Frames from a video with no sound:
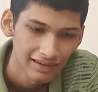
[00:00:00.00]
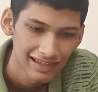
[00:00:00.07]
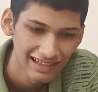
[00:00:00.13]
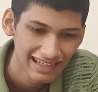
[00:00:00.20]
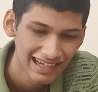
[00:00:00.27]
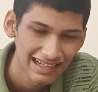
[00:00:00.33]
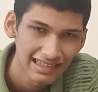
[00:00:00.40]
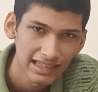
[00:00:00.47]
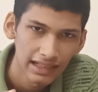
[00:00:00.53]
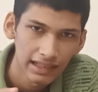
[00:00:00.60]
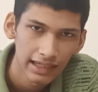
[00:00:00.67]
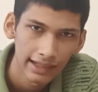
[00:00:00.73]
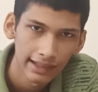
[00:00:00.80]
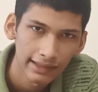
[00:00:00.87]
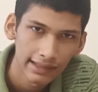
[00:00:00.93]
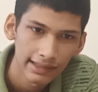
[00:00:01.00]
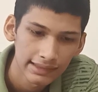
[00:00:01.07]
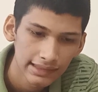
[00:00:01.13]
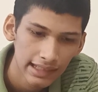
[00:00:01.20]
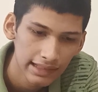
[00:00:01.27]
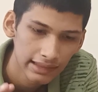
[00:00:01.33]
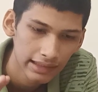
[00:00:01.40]
then it's a telltale
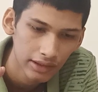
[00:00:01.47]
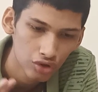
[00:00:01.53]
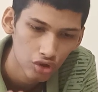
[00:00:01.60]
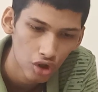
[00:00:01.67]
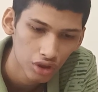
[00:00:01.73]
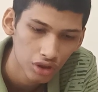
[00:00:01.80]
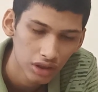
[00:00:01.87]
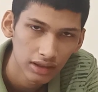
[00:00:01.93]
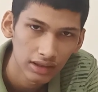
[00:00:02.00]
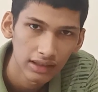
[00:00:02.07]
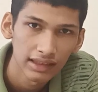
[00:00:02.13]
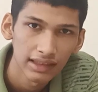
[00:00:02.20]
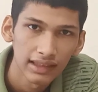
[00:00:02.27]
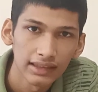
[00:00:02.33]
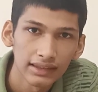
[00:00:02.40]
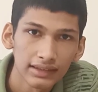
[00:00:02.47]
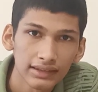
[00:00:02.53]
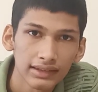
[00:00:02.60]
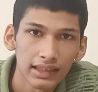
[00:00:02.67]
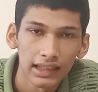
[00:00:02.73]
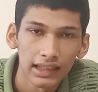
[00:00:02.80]
sign that your turtle is